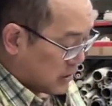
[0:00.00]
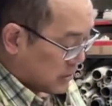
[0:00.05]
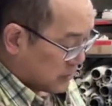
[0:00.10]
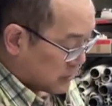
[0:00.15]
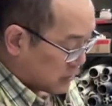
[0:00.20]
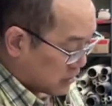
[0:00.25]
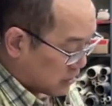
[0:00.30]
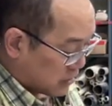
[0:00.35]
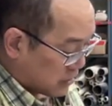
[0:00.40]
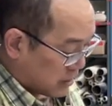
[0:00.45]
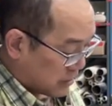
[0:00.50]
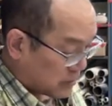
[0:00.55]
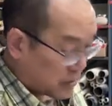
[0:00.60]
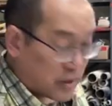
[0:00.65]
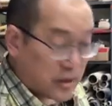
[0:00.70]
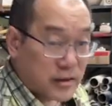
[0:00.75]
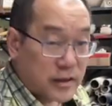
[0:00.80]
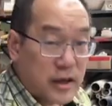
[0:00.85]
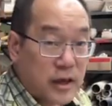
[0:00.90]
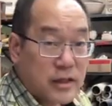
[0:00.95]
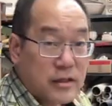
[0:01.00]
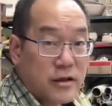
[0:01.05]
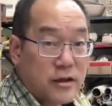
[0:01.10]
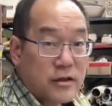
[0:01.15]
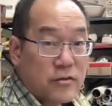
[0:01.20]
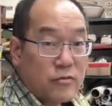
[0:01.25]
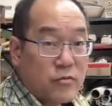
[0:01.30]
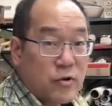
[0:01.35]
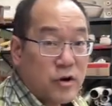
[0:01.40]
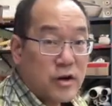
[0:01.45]
so I'm going to take
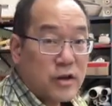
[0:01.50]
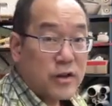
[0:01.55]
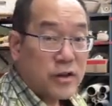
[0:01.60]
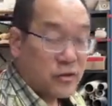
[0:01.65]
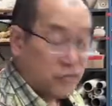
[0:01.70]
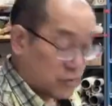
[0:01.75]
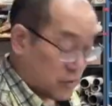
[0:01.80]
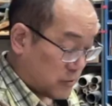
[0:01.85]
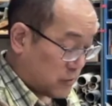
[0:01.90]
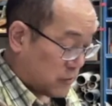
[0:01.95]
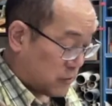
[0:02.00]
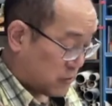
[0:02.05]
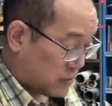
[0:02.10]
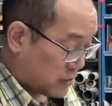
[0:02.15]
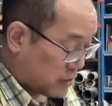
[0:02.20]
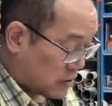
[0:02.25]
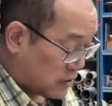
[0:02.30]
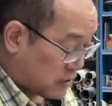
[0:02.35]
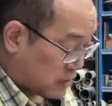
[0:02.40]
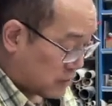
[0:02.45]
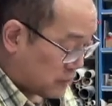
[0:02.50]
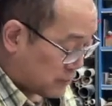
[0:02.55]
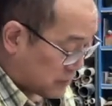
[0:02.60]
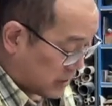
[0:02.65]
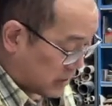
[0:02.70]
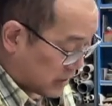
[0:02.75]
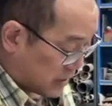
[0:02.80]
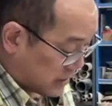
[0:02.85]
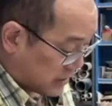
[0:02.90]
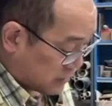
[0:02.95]
this one of these ribs, use the curved
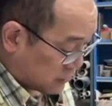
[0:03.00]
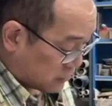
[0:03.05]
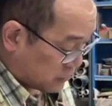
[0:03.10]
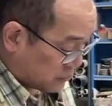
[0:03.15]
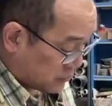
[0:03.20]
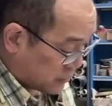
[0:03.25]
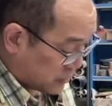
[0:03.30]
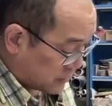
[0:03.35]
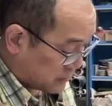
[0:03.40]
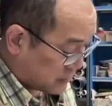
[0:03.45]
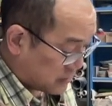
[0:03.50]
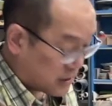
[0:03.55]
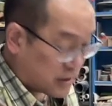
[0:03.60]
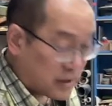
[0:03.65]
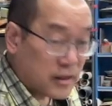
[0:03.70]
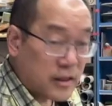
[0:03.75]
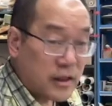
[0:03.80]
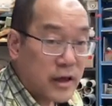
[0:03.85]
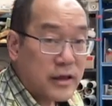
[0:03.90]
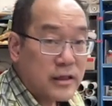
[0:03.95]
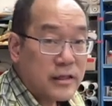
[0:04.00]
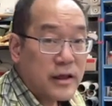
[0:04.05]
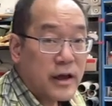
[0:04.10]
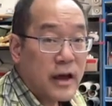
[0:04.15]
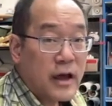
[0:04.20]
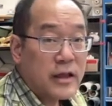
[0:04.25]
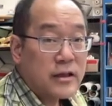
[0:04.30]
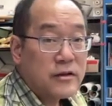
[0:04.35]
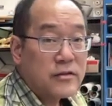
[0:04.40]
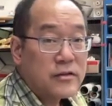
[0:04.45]
saw and just press it in like
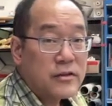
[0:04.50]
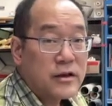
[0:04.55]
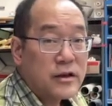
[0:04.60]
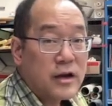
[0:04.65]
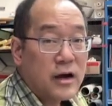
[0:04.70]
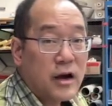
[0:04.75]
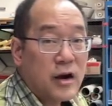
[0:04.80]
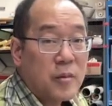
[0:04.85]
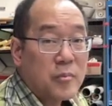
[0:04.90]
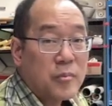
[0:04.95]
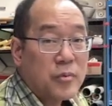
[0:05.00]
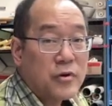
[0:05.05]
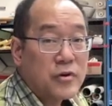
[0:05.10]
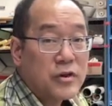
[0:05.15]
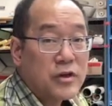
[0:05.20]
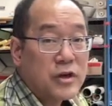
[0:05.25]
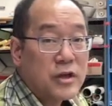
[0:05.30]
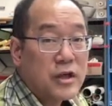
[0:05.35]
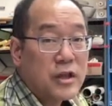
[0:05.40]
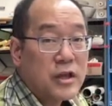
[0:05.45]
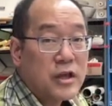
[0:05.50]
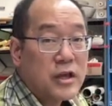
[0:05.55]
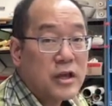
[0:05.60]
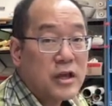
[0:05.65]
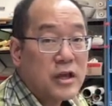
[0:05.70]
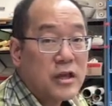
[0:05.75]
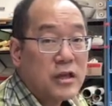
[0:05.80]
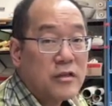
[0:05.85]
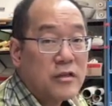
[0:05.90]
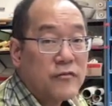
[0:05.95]
that. You see how I'm pushing it
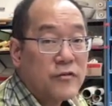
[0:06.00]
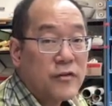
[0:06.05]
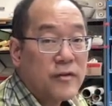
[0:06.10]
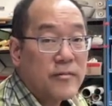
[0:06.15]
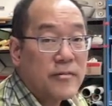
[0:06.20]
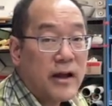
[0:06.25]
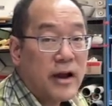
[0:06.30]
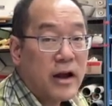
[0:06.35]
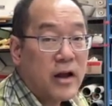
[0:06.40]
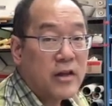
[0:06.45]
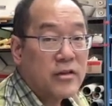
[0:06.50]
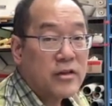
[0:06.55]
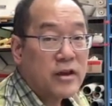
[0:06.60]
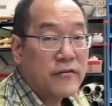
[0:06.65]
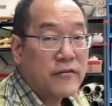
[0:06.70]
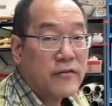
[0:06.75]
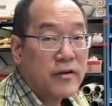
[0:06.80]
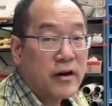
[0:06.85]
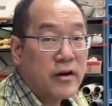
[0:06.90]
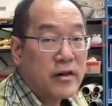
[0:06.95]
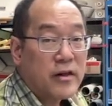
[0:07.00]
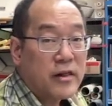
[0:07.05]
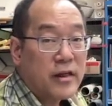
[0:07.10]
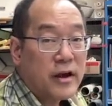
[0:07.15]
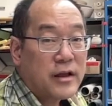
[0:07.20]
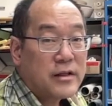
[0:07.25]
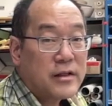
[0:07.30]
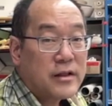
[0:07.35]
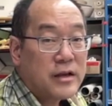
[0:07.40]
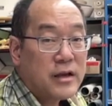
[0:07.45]
in from the outside very
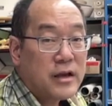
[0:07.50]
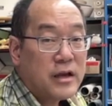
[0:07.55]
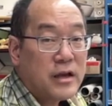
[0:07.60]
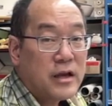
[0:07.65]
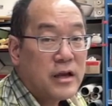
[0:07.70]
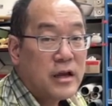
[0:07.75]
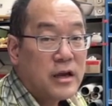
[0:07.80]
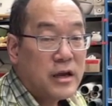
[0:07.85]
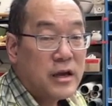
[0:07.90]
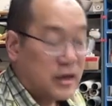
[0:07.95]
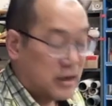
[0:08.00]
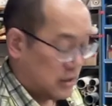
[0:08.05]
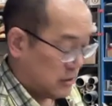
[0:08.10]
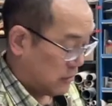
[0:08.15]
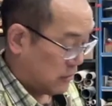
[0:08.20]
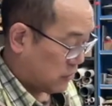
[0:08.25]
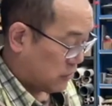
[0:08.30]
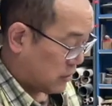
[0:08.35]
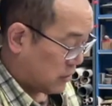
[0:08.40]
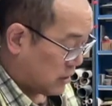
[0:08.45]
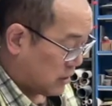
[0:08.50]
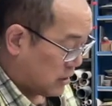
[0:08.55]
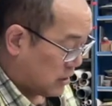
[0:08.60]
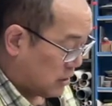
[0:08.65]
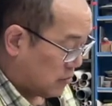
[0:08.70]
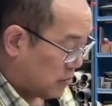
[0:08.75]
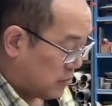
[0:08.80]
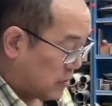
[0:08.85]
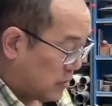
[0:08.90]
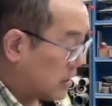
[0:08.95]
lightly, going
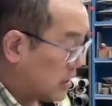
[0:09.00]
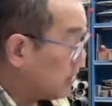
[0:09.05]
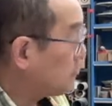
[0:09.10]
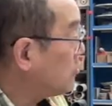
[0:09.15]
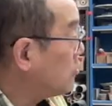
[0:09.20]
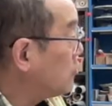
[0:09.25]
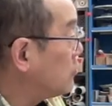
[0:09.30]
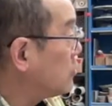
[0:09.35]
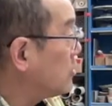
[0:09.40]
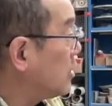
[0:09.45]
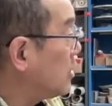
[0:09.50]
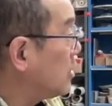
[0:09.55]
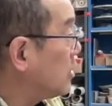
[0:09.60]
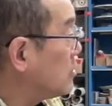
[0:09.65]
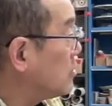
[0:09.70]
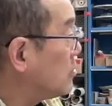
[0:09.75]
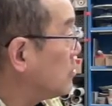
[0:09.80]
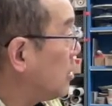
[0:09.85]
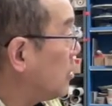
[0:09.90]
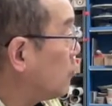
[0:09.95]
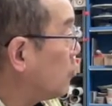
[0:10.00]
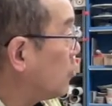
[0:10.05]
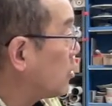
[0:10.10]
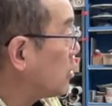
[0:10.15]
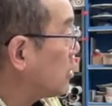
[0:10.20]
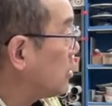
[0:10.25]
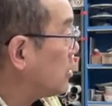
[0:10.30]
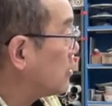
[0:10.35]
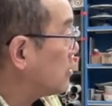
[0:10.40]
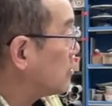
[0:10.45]
up, and I'm using, I'm
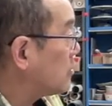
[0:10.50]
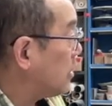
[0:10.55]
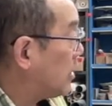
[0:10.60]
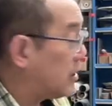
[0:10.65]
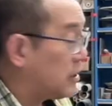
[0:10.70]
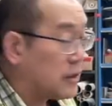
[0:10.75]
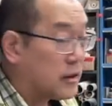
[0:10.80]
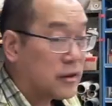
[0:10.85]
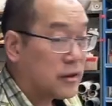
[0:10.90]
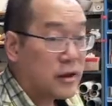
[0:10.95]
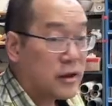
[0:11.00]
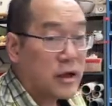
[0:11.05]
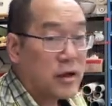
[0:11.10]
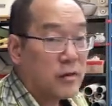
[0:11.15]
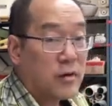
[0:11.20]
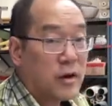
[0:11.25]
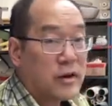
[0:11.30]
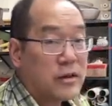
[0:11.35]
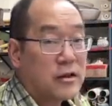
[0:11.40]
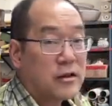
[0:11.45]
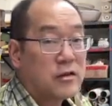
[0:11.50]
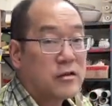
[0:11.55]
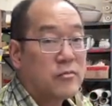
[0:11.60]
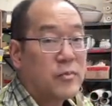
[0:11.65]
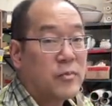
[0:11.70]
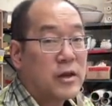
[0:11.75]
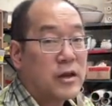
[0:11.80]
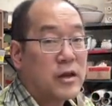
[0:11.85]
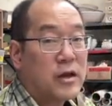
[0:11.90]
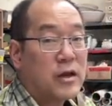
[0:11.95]
working on the side of the clay right that's
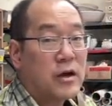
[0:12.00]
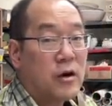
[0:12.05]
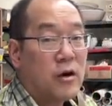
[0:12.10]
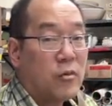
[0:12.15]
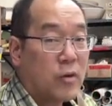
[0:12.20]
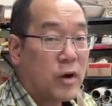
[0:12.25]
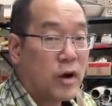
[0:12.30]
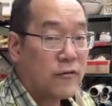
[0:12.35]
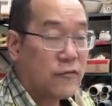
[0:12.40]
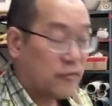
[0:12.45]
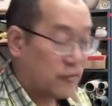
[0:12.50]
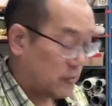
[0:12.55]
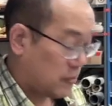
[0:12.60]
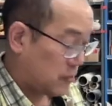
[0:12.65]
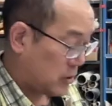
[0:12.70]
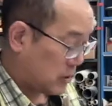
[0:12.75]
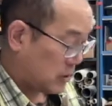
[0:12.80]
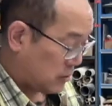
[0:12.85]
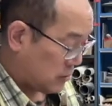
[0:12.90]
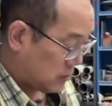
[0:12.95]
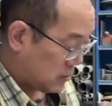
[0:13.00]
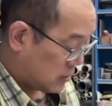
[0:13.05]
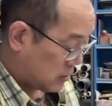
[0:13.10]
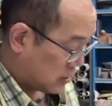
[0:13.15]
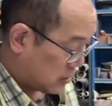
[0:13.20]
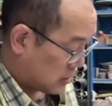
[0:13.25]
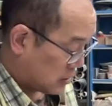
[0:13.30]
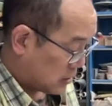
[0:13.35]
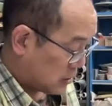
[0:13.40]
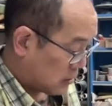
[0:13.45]
spinning away from me.
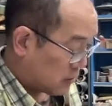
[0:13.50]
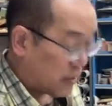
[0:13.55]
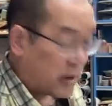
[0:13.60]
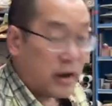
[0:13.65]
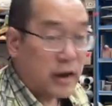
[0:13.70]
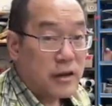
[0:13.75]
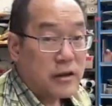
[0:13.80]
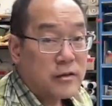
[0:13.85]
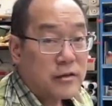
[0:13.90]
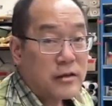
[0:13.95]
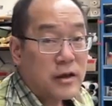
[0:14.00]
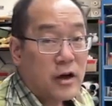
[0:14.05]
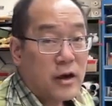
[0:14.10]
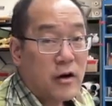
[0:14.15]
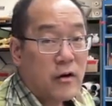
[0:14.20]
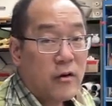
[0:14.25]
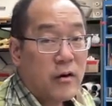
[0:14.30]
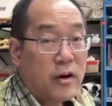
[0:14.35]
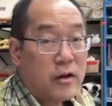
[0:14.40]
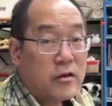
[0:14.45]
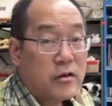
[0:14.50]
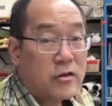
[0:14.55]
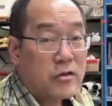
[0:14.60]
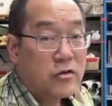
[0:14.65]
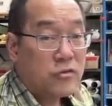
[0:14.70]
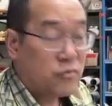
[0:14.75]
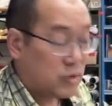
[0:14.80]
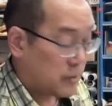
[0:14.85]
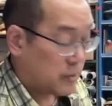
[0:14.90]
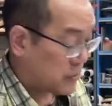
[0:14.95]
Right, and you see how I just
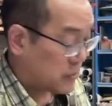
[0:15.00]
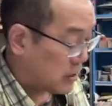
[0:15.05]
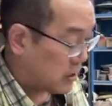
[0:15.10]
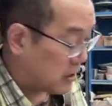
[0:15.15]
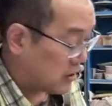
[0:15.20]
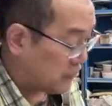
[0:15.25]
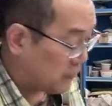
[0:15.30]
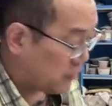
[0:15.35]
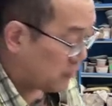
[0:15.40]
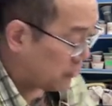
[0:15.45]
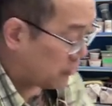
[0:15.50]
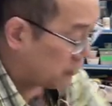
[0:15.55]
swept off all